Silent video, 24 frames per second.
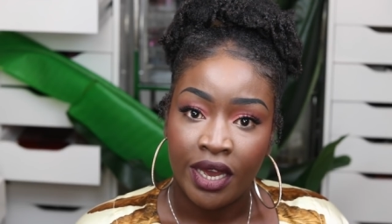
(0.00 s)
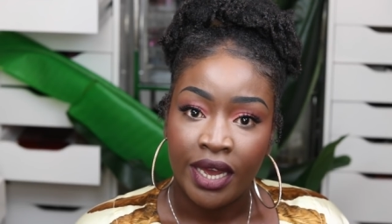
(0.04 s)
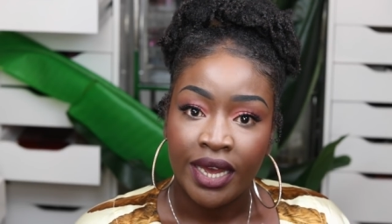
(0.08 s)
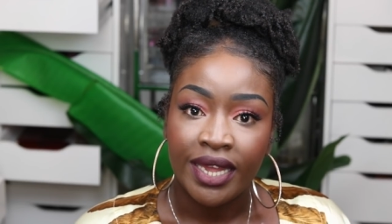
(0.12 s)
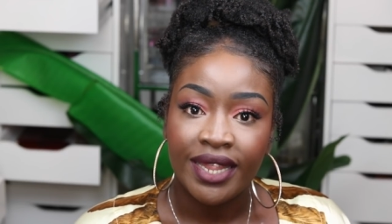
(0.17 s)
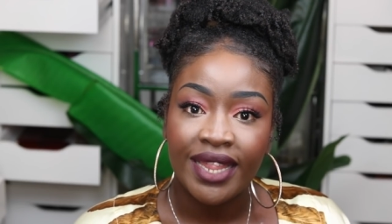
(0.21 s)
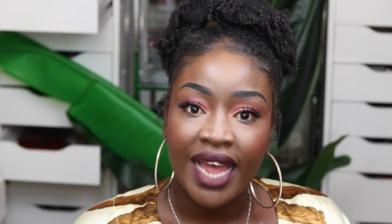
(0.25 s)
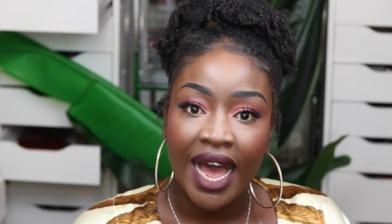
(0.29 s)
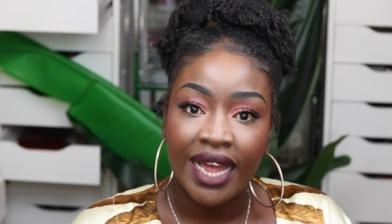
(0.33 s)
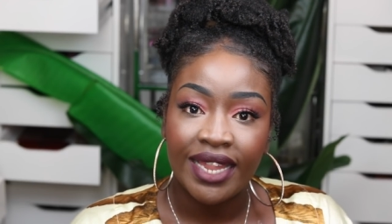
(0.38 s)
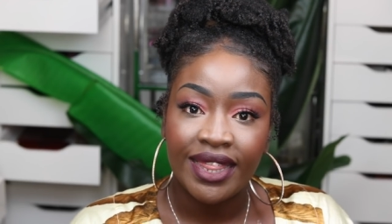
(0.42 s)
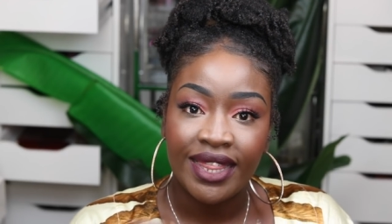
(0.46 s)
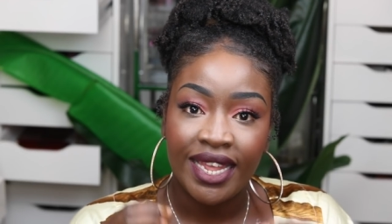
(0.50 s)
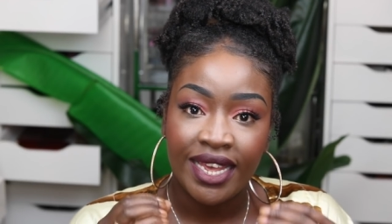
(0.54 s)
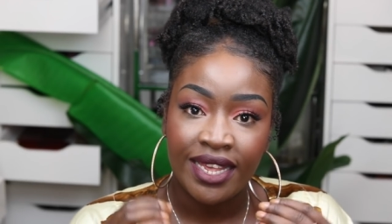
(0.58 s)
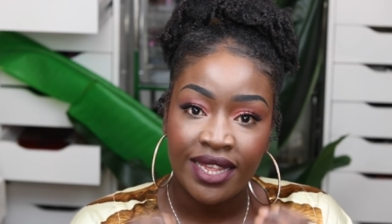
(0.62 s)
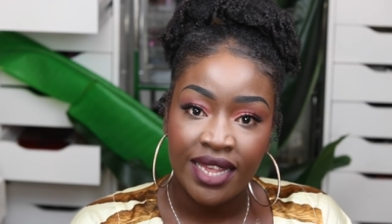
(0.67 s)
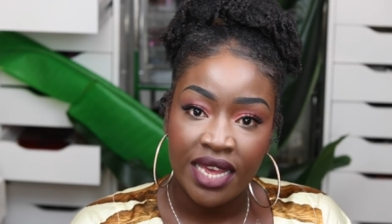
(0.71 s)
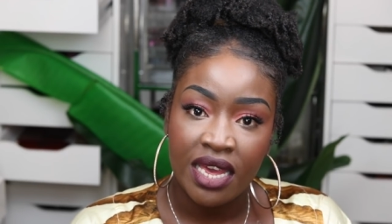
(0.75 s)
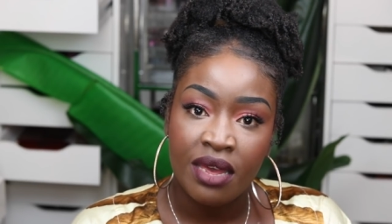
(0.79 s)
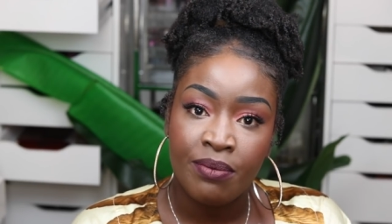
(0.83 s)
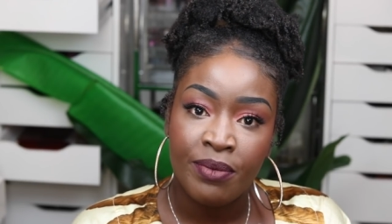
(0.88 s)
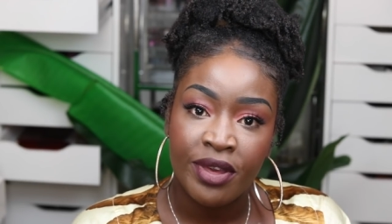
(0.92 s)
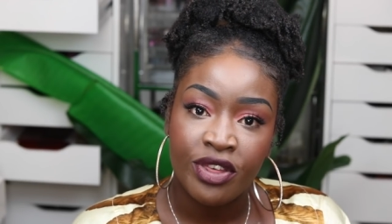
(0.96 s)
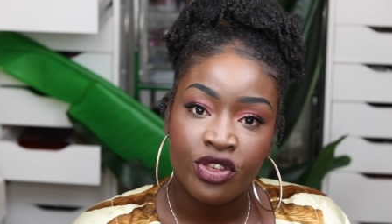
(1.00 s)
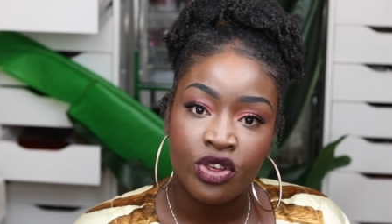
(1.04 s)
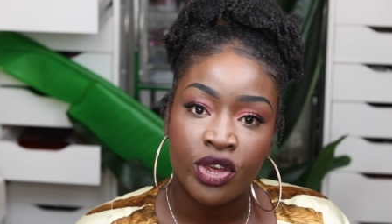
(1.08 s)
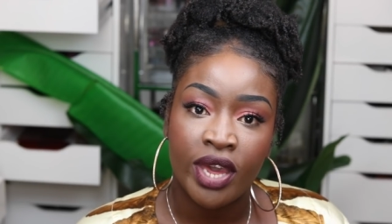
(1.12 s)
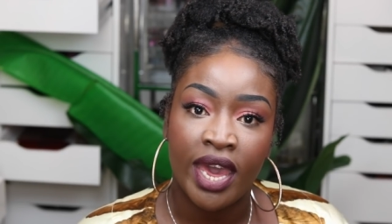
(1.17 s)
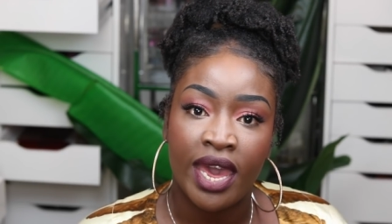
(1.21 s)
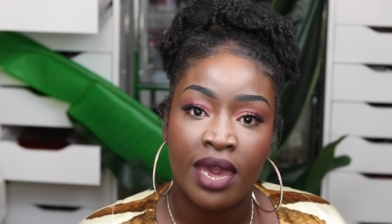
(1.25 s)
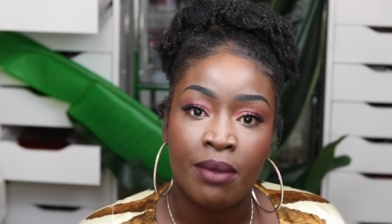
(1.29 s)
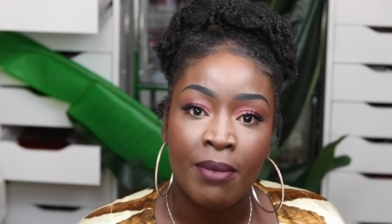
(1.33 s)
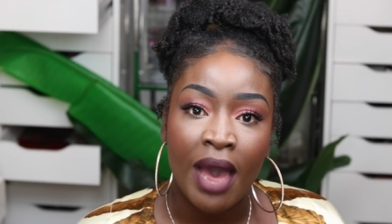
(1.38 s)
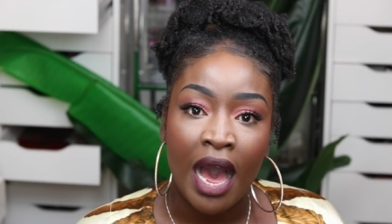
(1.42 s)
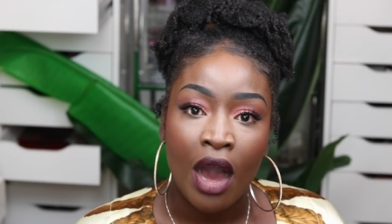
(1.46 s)
that this image
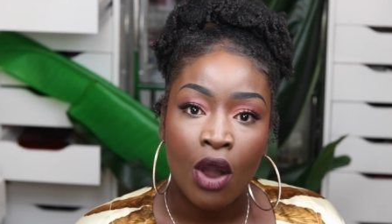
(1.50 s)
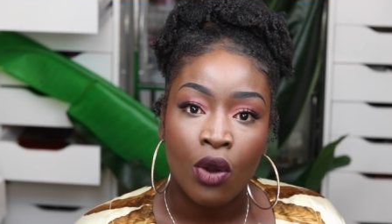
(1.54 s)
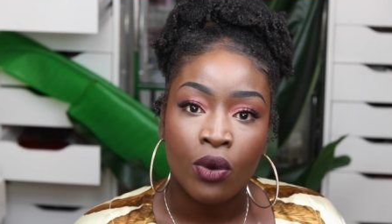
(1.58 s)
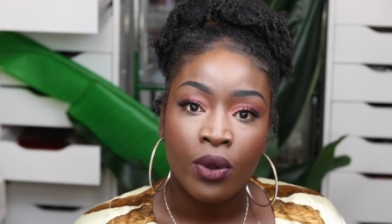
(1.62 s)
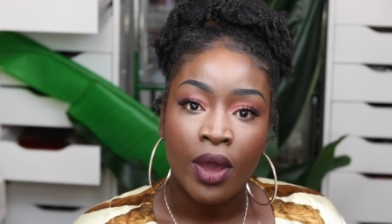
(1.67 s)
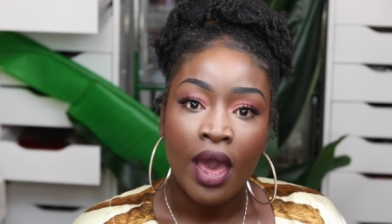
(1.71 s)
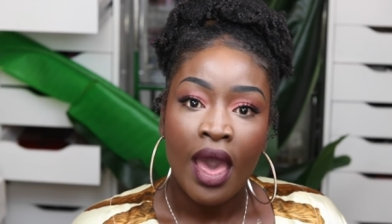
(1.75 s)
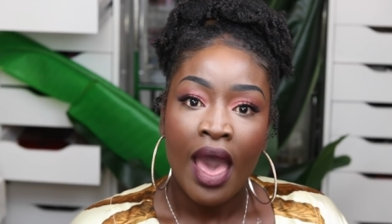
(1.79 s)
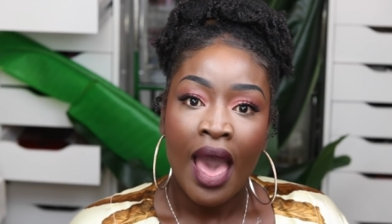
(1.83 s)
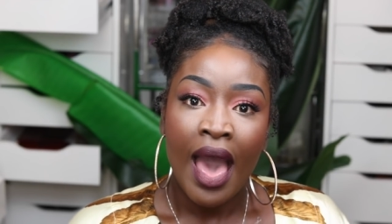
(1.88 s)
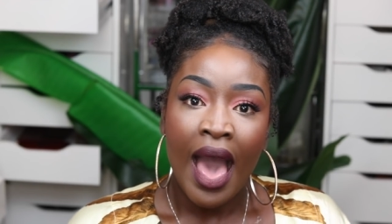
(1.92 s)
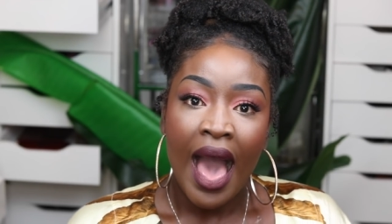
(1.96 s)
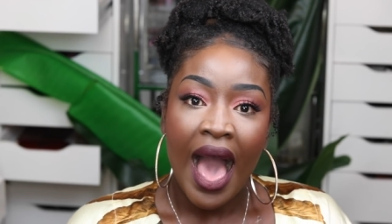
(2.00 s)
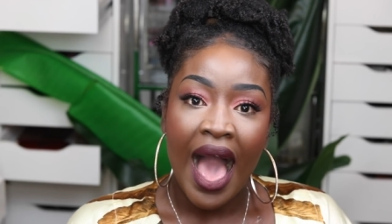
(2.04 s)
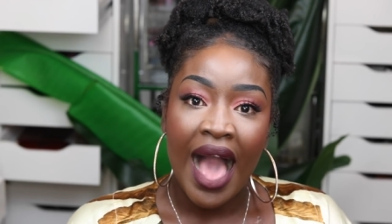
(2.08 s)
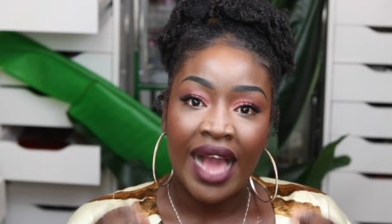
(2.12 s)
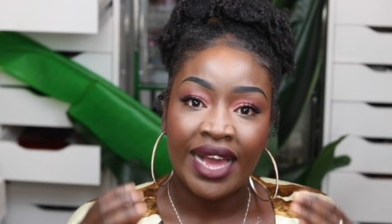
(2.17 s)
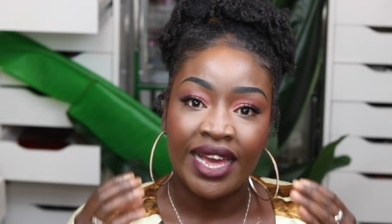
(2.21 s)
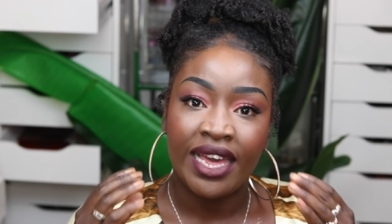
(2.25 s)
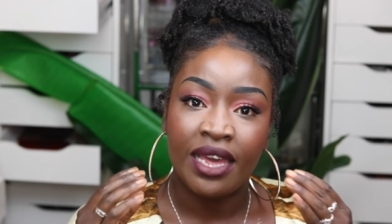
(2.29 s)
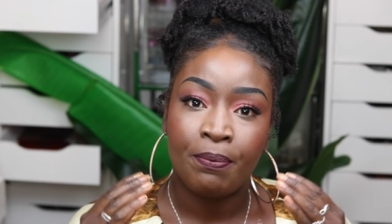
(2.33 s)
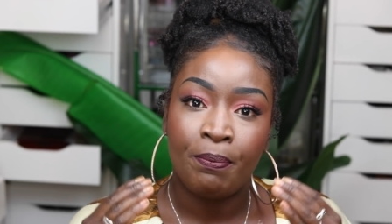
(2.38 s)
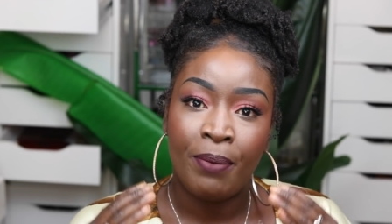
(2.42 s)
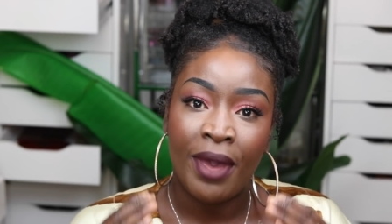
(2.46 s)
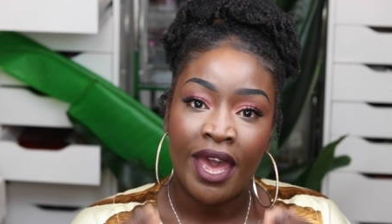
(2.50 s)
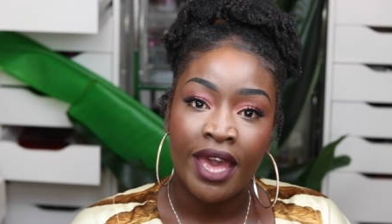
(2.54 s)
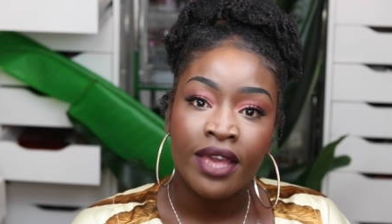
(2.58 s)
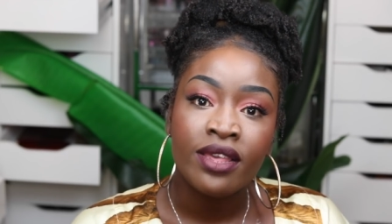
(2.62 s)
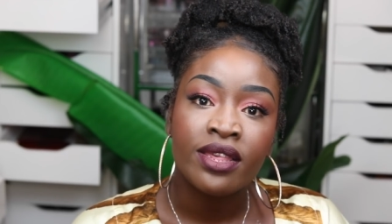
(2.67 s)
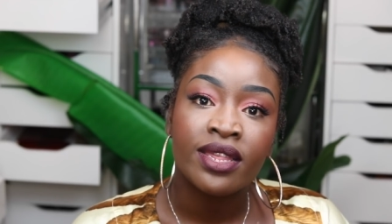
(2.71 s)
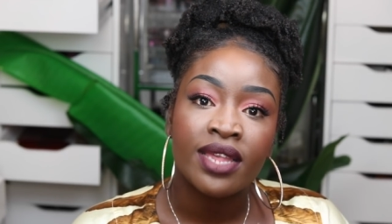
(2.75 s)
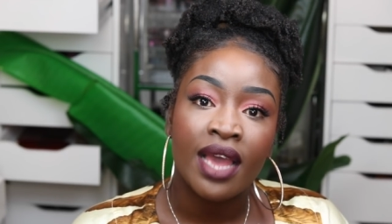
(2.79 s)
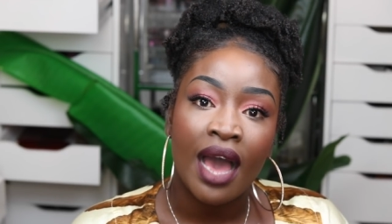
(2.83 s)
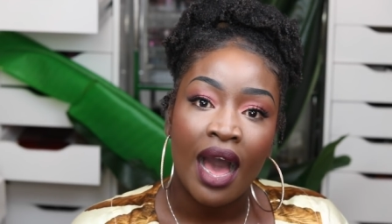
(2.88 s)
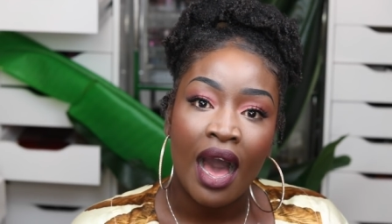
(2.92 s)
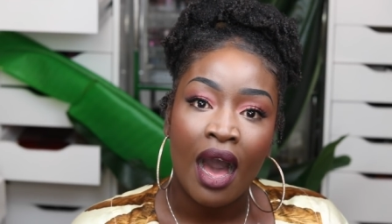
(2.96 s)
came out and it pays her